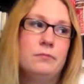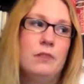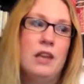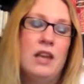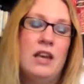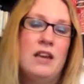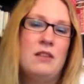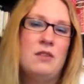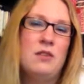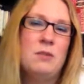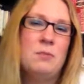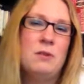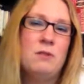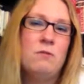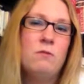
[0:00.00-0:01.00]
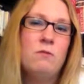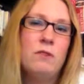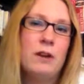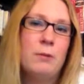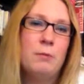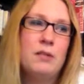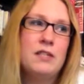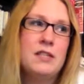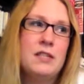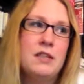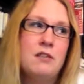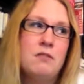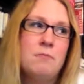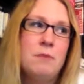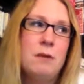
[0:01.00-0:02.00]
Yeah, there's a beautiful fireplace in
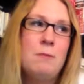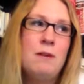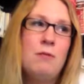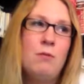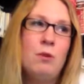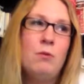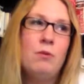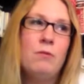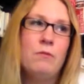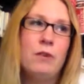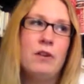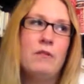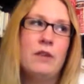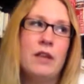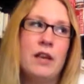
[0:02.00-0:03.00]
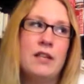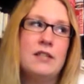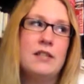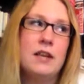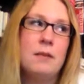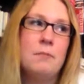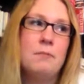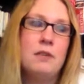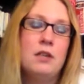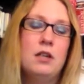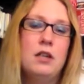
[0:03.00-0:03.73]
here. Maybe I'll record in front of it next time.